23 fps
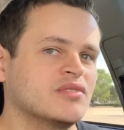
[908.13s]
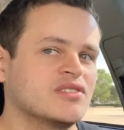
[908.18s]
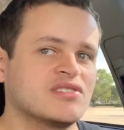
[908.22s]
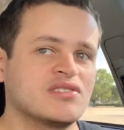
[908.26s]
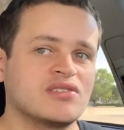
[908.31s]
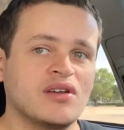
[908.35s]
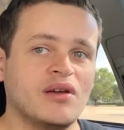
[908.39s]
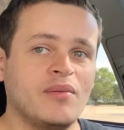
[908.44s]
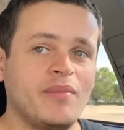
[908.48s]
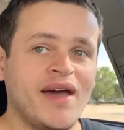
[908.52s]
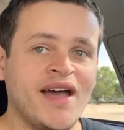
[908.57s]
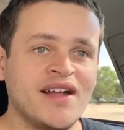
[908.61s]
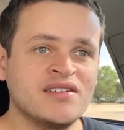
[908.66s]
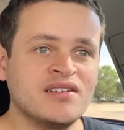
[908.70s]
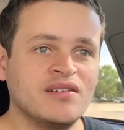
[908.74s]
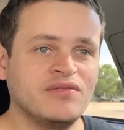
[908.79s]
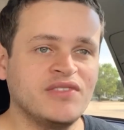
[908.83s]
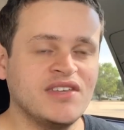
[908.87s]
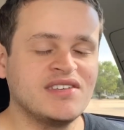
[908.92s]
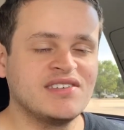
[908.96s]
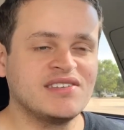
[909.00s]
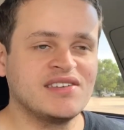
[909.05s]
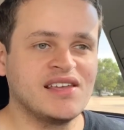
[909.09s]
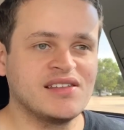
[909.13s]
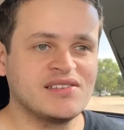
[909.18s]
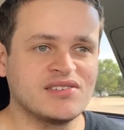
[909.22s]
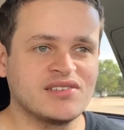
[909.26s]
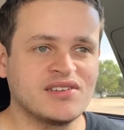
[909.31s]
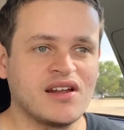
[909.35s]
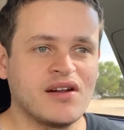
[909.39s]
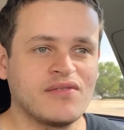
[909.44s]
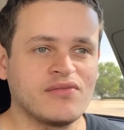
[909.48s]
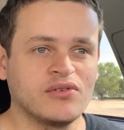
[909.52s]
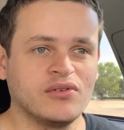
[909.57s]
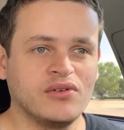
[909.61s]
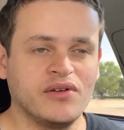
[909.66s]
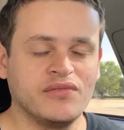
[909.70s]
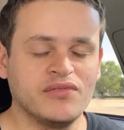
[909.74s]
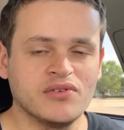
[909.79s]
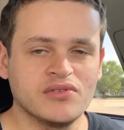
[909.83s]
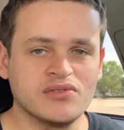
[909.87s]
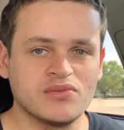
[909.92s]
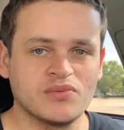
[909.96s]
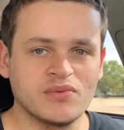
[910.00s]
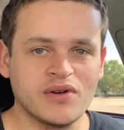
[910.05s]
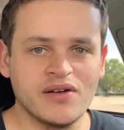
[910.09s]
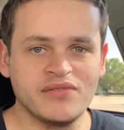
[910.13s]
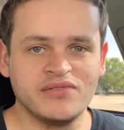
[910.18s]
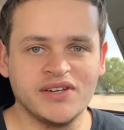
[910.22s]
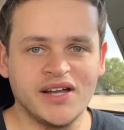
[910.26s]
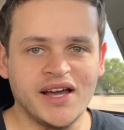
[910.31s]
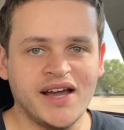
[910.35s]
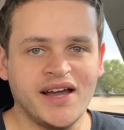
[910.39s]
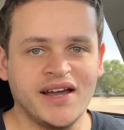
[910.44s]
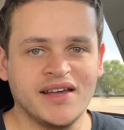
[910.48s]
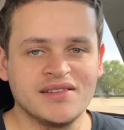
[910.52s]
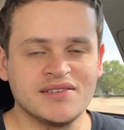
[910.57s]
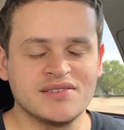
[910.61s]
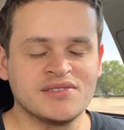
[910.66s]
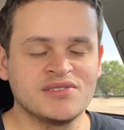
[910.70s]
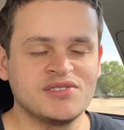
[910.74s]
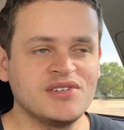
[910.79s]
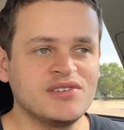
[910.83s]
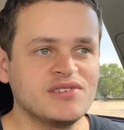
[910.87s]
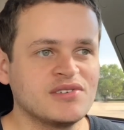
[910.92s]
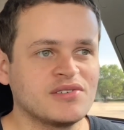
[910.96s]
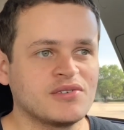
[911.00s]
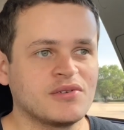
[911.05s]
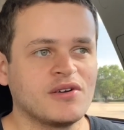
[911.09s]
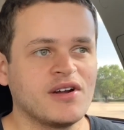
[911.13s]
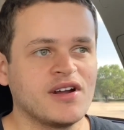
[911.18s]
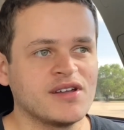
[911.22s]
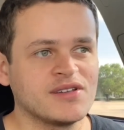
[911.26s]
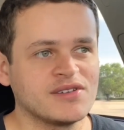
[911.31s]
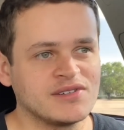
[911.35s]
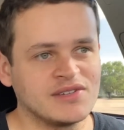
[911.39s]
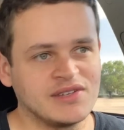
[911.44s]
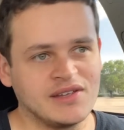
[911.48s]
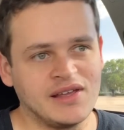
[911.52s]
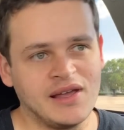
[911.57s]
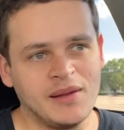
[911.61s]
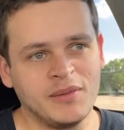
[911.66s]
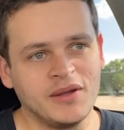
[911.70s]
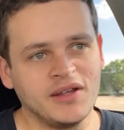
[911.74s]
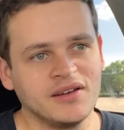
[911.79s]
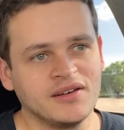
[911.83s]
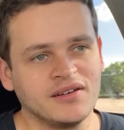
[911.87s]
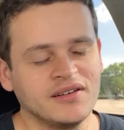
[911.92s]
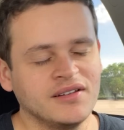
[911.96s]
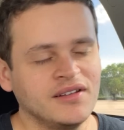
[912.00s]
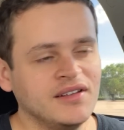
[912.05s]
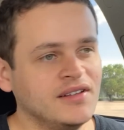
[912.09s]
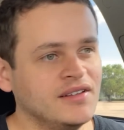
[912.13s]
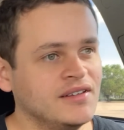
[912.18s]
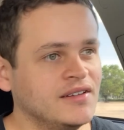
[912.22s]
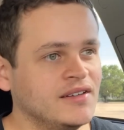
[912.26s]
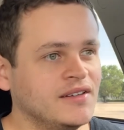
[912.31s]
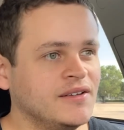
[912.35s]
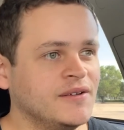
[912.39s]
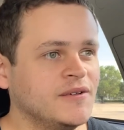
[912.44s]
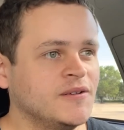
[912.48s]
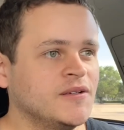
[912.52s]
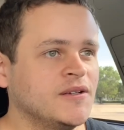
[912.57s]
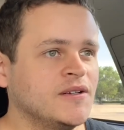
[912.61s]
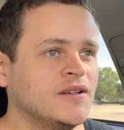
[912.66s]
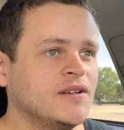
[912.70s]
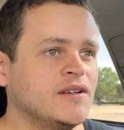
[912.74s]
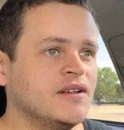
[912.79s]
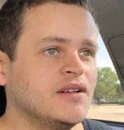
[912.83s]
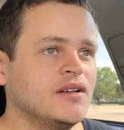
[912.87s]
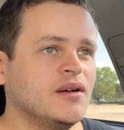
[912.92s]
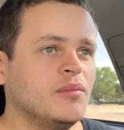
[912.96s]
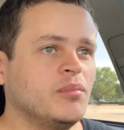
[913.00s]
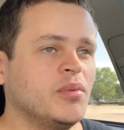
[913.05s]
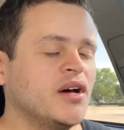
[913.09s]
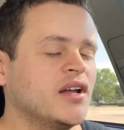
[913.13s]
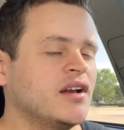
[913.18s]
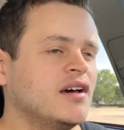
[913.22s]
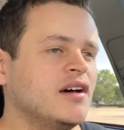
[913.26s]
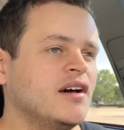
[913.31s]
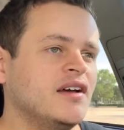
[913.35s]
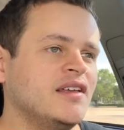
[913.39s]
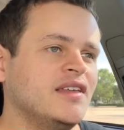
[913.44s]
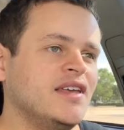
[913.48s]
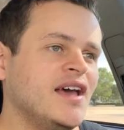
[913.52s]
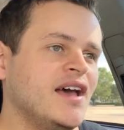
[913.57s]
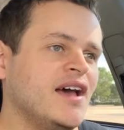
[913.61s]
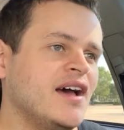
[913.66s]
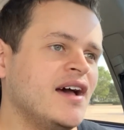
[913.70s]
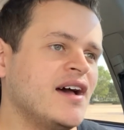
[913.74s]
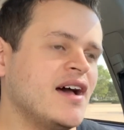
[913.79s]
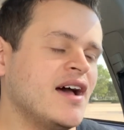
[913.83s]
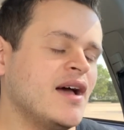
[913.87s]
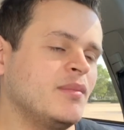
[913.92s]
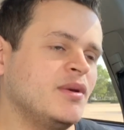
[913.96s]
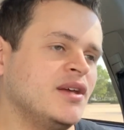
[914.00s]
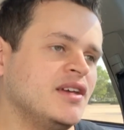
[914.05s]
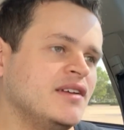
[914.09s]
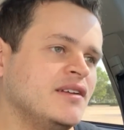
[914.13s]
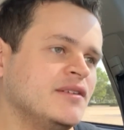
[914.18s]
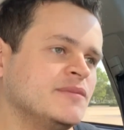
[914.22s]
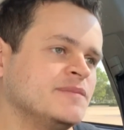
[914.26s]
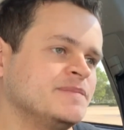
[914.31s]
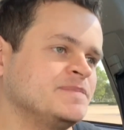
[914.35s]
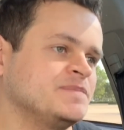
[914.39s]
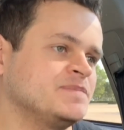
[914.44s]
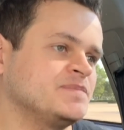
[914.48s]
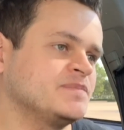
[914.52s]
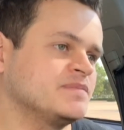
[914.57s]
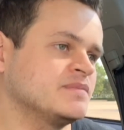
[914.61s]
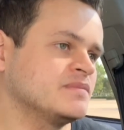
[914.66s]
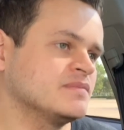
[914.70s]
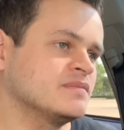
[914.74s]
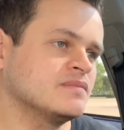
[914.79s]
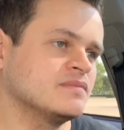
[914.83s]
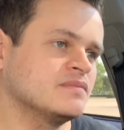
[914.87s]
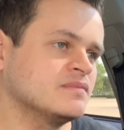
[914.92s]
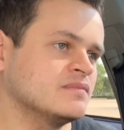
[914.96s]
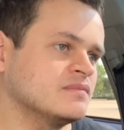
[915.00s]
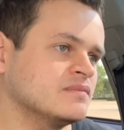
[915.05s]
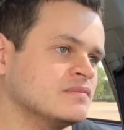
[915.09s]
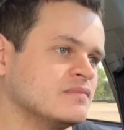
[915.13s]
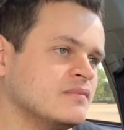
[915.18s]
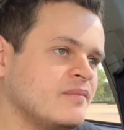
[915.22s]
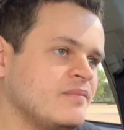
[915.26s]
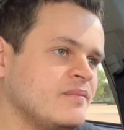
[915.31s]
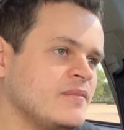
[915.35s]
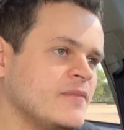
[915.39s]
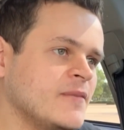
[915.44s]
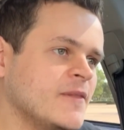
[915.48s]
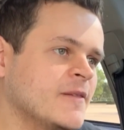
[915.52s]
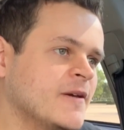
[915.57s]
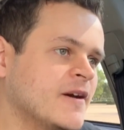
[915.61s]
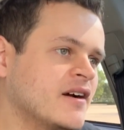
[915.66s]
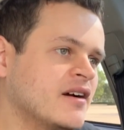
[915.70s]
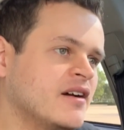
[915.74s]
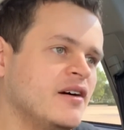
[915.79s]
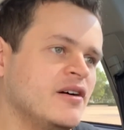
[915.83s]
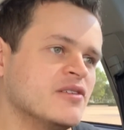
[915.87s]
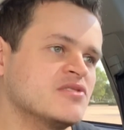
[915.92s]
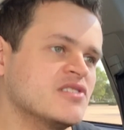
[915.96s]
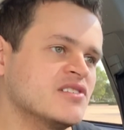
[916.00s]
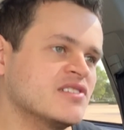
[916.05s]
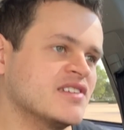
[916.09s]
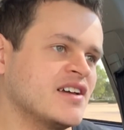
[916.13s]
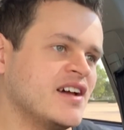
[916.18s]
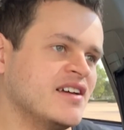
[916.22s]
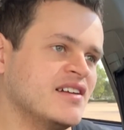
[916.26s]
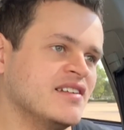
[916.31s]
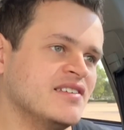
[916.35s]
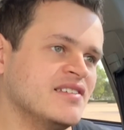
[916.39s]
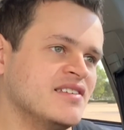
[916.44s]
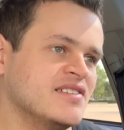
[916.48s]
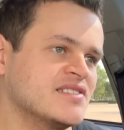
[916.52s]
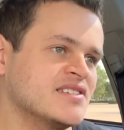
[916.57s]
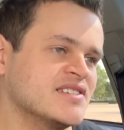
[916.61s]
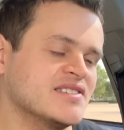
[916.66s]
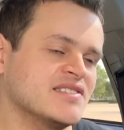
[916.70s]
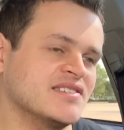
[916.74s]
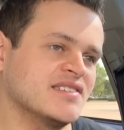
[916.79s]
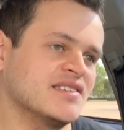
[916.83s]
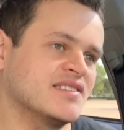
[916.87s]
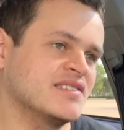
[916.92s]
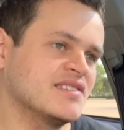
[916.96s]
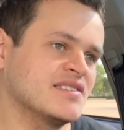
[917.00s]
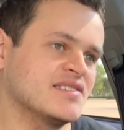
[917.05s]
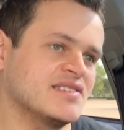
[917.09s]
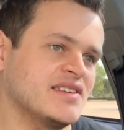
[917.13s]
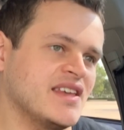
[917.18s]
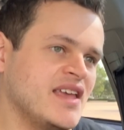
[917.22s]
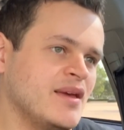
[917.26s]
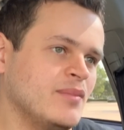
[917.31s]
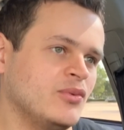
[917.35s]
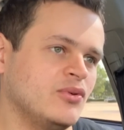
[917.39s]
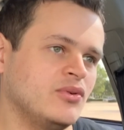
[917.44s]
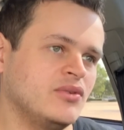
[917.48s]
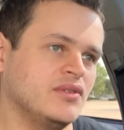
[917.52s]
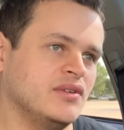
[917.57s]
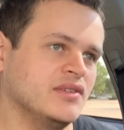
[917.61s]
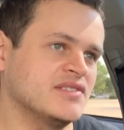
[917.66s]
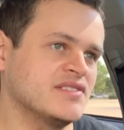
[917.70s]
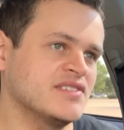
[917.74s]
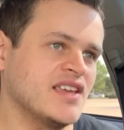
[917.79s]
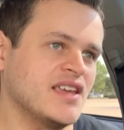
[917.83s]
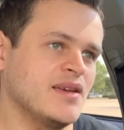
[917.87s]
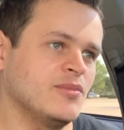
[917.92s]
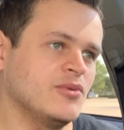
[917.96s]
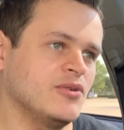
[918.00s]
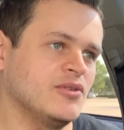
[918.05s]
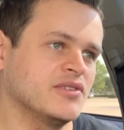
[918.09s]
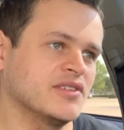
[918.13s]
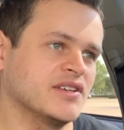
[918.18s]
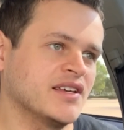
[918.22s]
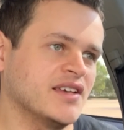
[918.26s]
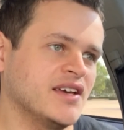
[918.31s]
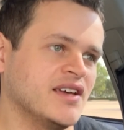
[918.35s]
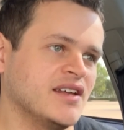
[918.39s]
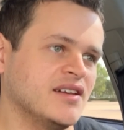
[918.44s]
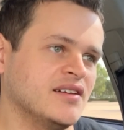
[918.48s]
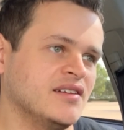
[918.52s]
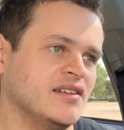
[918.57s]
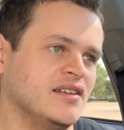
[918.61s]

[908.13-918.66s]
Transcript: Imagine if they sent several of those Rev 9s. Jesus Christ. I mean, but yeah, I mean, I don't know. It's just like the same old again,